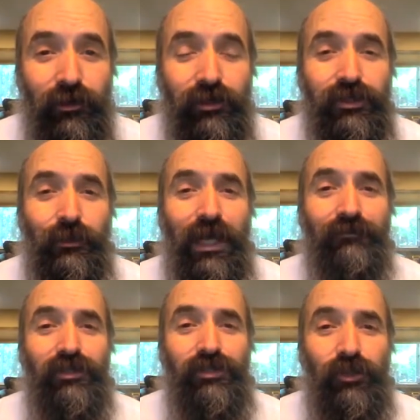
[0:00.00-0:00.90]
So we have
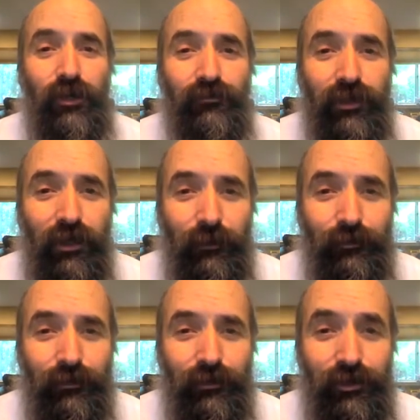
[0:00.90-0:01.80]
to soften up.
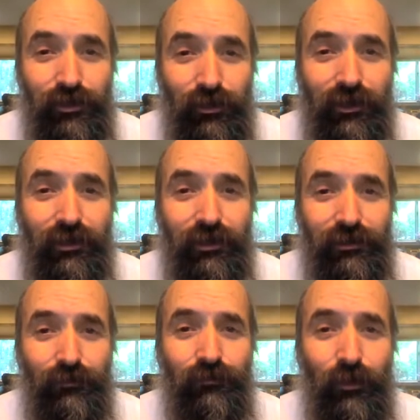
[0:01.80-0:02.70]
The soaking is
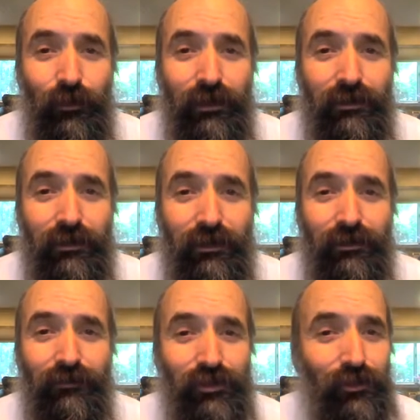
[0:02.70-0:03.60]
for what?
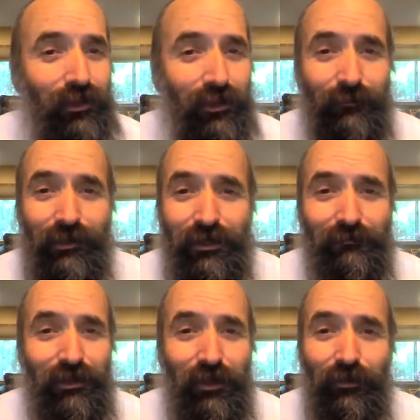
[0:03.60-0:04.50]
For soaking up. Doesn't
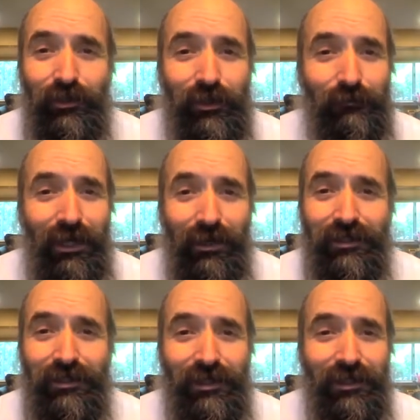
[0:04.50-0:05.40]
mean going to the bath
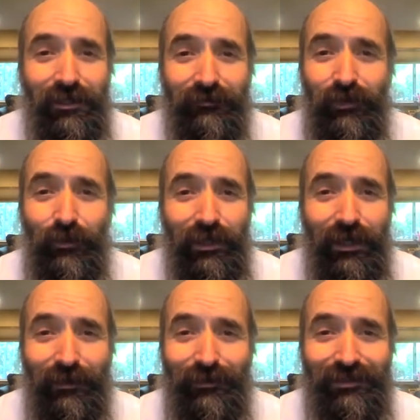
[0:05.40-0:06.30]
and sitting there for 20
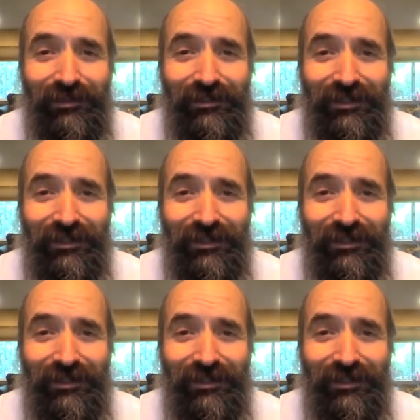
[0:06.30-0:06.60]
hours.